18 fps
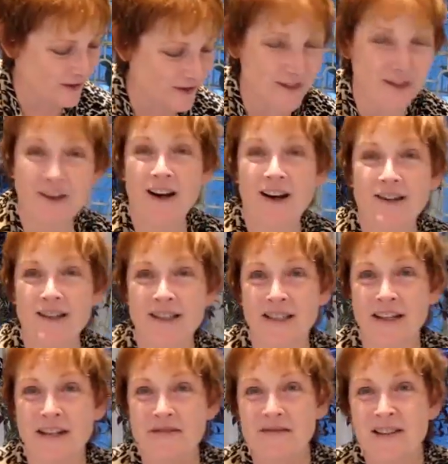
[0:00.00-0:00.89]
there are
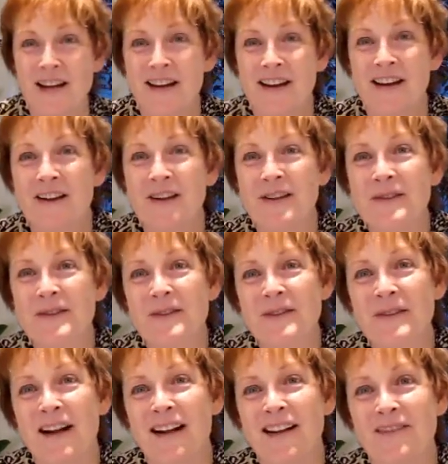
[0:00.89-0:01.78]
some
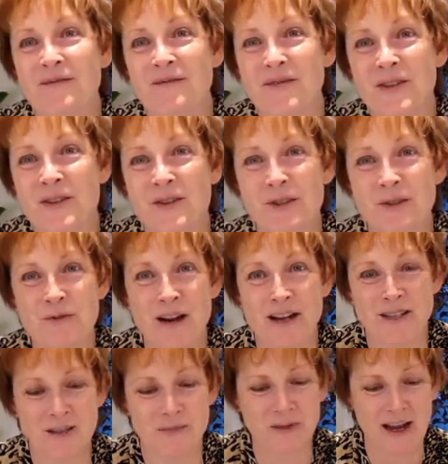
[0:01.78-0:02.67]
who um, who do
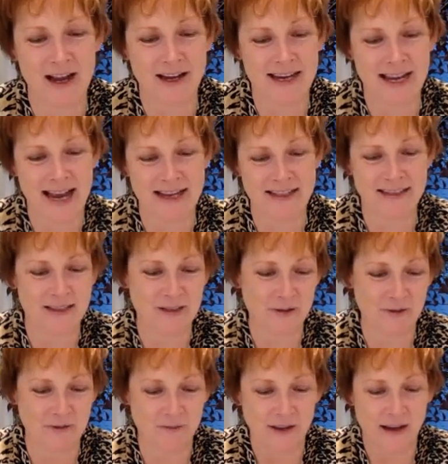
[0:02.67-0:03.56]
watch the podcast,
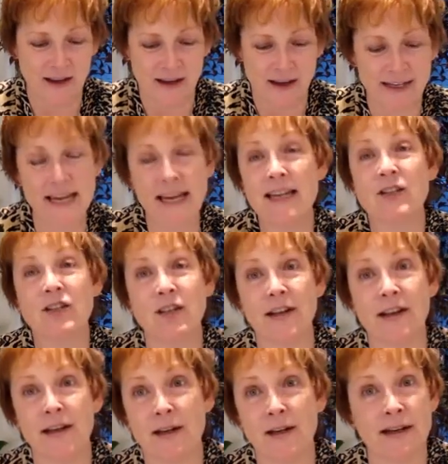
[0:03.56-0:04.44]
so
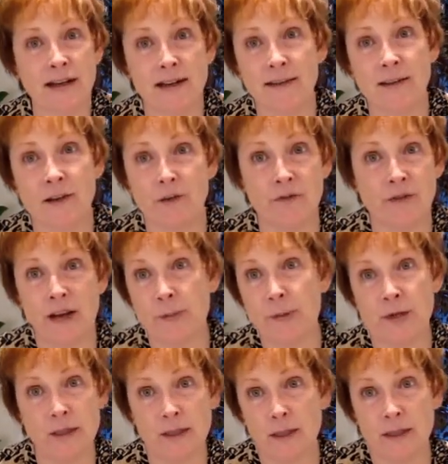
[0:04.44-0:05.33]
occasionally I gotta get a little
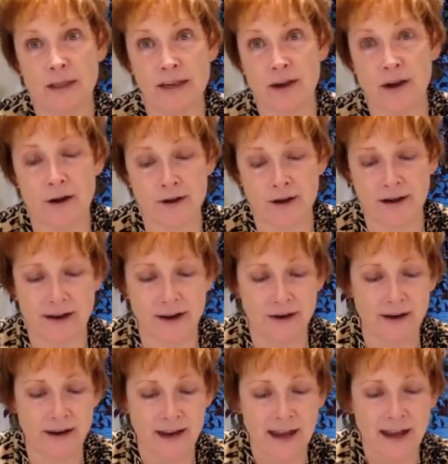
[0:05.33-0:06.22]
fiber and a little yarn in
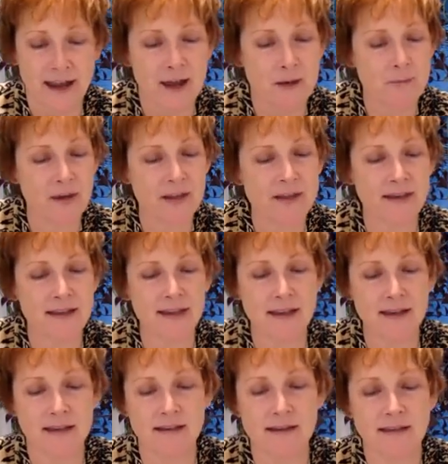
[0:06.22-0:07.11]
here. But
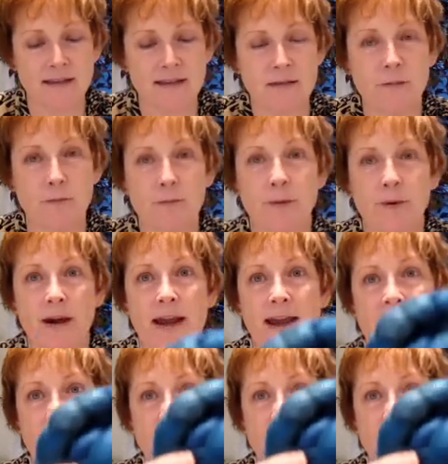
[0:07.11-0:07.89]
this braid